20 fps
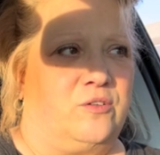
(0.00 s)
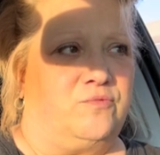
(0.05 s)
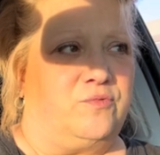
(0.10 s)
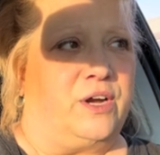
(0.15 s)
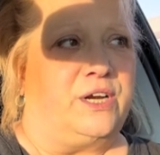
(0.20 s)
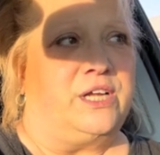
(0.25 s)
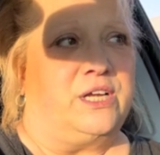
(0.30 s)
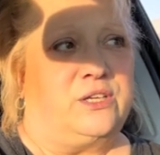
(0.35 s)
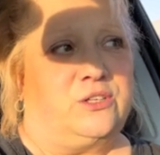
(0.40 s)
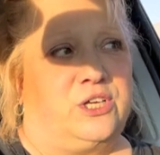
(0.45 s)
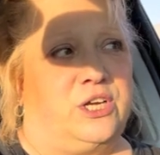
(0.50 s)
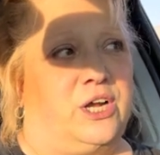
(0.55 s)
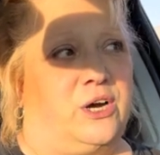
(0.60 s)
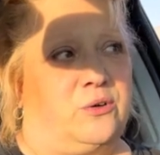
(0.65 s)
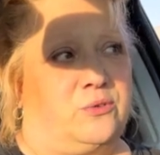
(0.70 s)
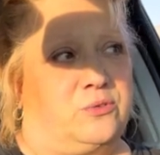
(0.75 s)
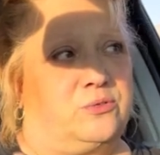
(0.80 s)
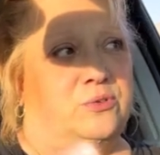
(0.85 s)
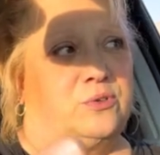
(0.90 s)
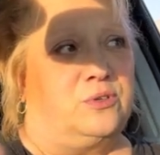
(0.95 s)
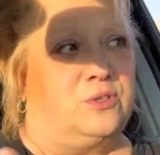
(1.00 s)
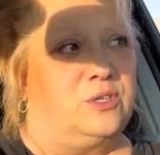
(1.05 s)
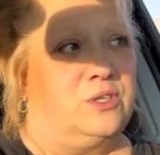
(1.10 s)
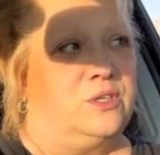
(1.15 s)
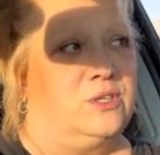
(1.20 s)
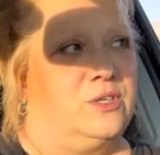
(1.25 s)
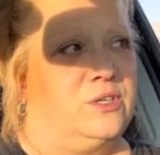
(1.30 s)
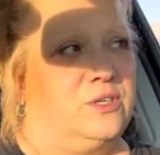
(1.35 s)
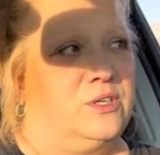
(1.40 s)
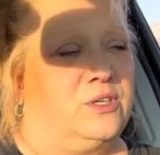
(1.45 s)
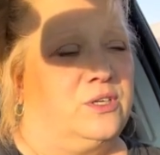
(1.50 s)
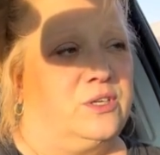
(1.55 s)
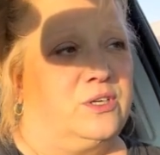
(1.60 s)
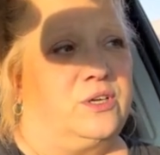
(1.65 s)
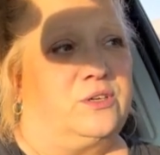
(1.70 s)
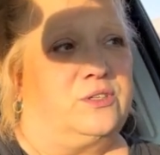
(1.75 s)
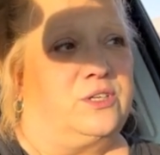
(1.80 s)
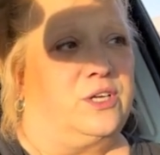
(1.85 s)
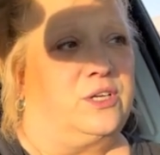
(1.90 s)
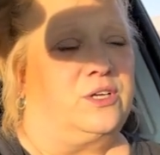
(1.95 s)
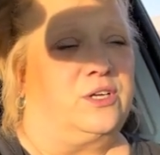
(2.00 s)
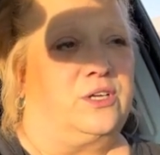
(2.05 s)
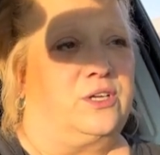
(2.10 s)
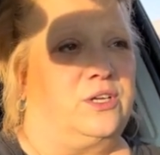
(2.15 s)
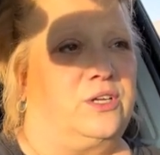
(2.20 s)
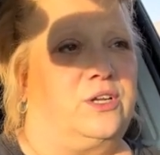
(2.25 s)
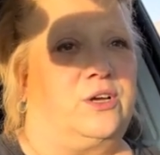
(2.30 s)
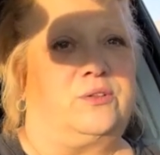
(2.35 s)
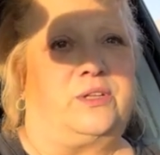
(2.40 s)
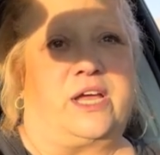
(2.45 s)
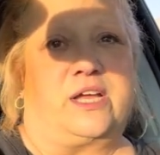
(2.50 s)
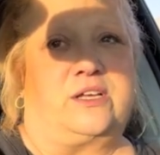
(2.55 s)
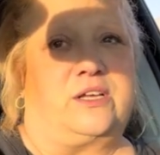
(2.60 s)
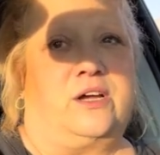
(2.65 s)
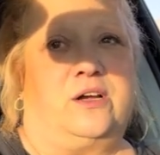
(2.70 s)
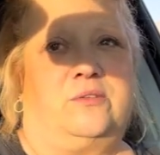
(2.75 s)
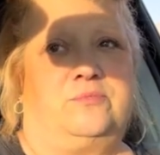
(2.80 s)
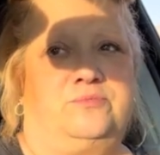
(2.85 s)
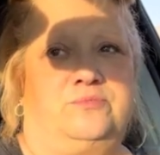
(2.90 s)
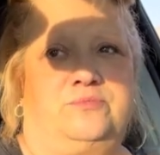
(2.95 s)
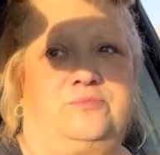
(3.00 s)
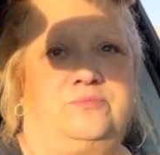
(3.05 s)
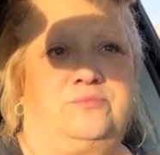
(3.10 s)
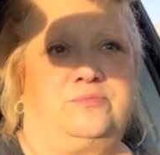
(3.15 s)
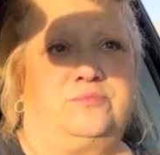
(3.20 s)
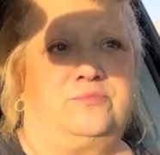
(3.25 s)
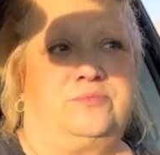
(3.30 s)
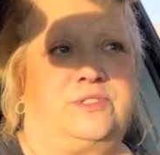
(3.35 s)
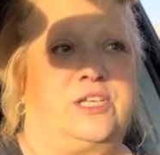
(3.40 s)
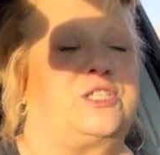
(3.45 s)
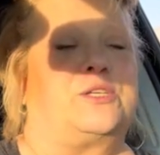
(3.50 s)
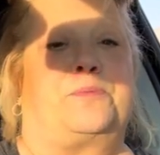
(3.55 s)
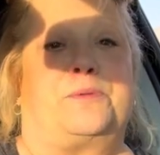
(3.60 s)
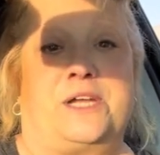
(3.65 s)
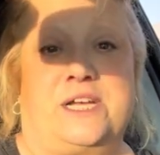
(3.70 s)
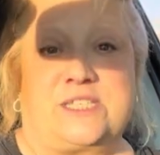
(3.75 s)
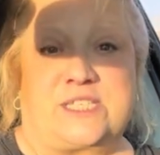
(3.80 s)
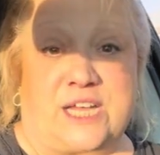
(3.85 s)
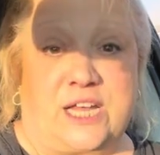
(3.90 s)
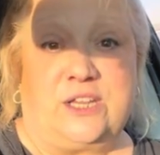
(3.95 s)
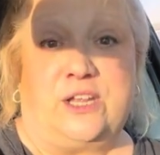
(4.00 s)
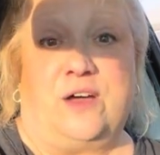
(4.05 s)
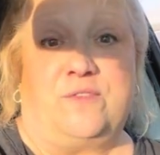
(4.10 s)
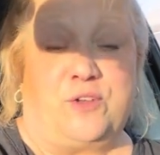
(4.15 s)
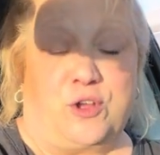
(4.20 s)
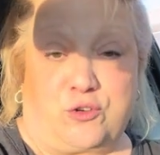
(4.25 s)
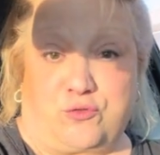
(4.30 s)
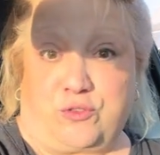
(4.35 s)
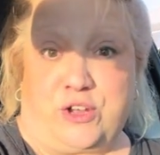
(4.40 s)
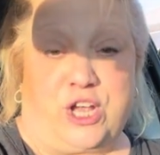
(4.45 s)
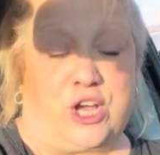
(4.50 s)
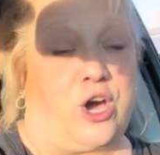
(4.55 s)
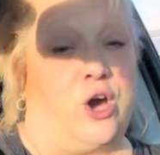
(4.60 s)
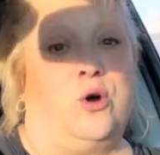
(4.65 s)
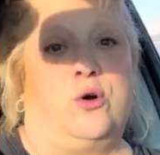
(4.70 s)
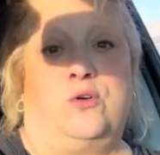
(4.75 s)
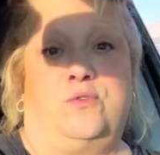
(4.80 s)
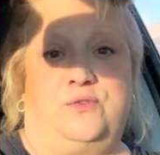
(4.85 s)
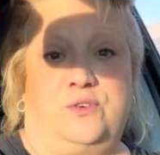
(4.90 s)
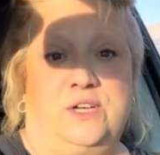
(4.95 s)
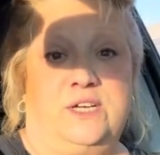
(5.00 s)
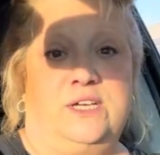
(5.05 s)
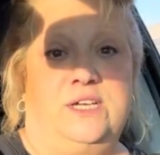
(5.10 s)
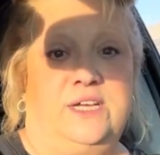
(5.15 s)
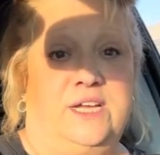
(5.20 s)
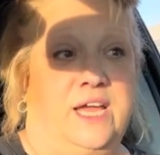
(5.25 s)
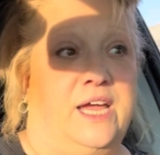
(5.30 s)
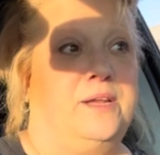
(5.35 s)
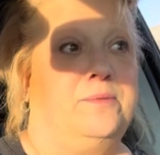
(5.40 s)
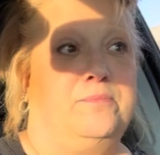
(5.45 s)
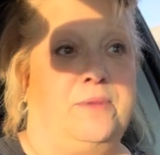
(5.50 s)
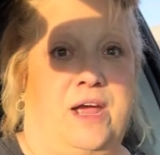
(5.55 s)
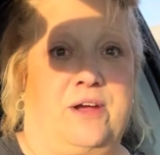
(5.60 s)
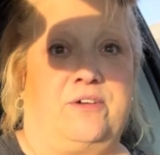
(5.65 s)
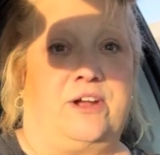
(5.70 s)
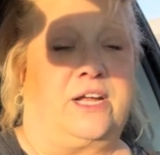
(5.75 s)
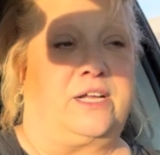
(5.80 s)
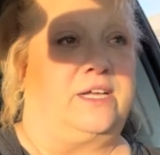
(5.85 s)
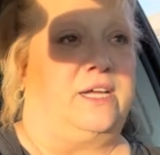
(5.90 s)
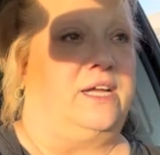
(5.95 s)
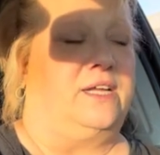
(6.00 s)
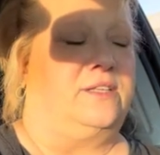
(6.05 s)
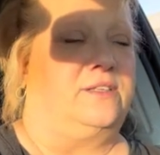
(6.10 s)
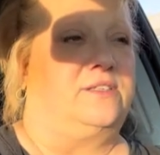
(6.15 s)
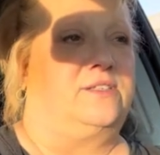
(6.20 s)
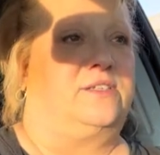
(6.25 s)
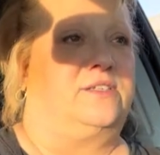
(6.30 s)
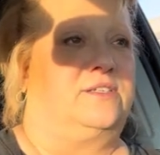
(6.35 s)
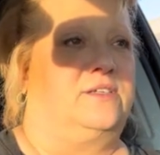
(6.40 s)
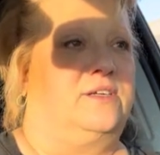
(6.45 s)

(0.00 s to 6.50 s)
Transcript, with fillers: running, you know, you know, like um, there's a place I love, Greek Cove in Merrick, and